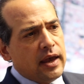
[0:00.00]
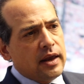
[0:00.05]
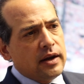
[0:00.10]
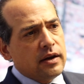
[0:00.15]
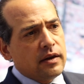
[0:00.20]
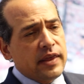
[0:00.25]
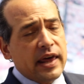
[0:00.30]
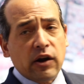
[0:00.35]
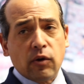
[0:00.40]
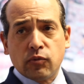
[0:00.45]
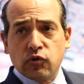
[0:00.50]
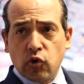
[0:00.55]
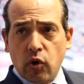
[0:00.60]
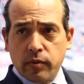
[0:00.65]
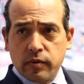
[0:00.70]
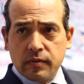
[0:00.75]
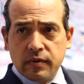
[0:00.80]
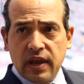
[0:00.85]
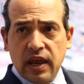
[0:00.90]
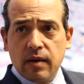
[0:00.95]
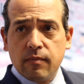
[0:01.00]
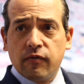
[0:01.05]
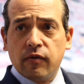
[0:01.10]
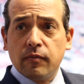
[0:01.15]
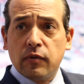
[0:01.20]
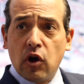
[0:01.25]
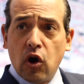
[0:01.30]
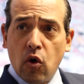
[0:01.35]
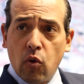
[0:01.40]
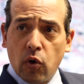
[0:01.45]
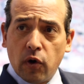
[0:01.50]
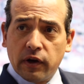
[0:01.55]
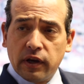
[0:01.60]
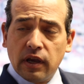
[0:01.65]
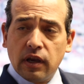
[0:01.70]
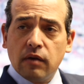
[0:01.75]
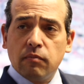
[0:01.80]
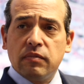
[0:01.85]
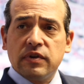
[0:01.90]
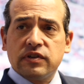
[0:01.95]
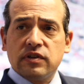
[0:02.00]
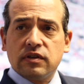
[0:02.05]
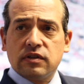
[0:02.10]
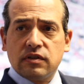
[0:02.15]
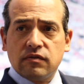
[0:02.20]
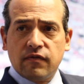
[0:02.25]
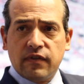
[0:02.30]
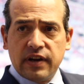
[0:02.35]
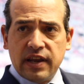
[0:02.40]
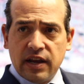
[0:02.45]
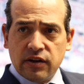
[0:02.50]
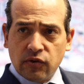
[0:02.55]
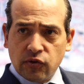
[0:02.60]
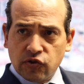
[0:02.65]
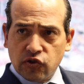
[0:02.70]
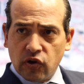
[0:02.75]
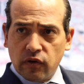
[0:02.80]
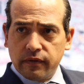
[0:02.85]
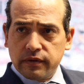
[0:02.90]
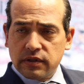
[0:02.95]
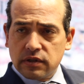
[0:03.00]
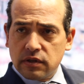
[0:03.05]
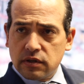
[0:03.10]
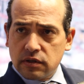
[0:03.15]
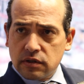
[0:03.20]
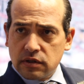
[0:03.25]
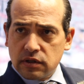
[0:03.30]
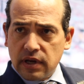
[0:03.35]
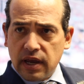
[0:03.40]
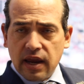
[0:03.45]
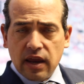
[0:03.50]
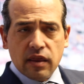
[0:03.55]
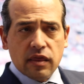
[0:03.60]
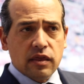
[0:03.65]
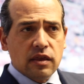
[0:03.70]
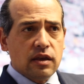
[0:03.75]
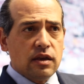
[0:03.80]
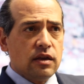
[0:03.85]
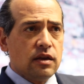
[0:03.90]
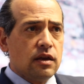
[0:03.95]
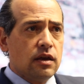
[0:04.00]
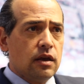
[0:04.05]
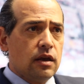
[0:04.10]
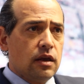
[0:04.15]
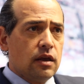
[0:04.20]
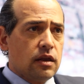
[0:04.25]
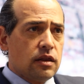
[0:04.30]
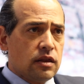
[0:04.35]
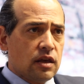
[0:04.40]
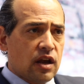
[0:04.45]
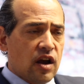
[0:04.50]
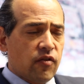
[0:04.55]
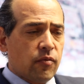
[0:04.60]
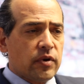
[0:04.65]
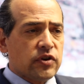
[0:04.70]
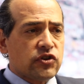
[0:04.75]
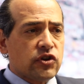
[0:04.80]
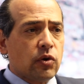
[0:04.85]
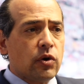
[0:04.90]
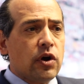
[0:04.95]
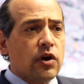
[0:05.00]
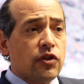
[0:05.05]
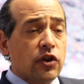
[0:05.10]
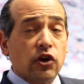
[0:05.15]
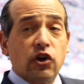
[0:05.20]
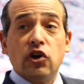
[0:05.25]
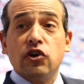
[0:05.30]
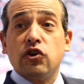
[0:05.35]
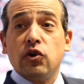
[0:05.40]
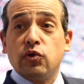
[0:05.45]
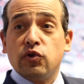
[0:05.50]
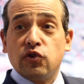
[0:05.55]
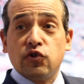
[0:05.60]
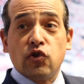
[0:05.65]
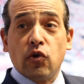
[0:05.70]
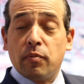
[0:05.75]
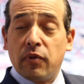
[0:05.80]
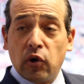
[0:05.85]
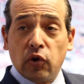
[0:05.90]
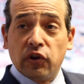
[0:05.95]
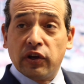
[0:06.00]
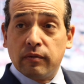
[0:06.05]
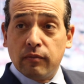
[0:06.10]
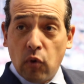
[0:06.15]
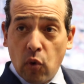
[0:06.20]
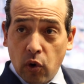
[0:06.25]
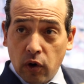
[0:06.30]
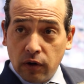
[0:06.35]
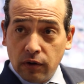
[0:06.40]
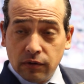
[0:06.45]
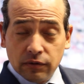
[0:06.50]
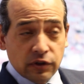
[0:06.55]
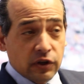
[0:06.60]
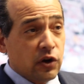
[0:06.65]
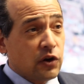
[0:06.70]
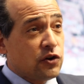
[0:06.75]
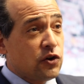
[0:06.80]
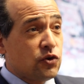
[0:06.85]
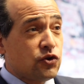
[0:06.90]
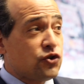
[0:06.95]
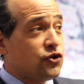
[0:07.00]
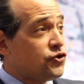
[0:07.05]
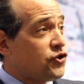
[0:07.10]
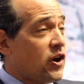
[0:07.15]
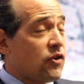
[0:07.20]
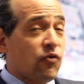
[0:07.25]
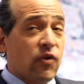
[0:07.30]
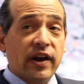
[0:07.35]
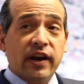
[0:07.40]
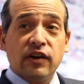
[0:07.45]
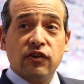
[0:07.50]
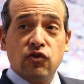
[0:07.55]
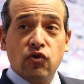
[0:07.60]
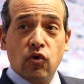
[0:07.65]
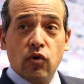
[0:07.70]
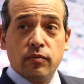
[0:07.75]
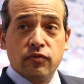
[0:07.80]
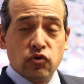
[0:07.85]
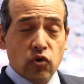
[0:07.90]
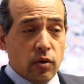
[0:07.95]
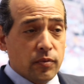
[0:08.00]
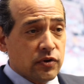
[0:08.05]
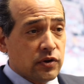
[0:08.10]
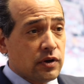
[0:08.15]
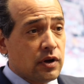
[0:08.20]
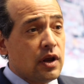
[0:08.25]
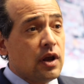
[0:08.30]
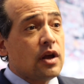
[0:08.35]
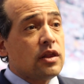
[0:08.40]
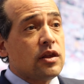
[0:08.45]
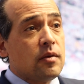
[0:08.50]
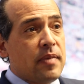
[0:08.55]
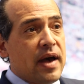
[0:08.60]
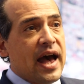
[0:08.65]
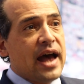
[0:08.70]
And that absorption came from co-working, business and financial services, and the government. So the good news is you're building more. The good news is you had record new absorption.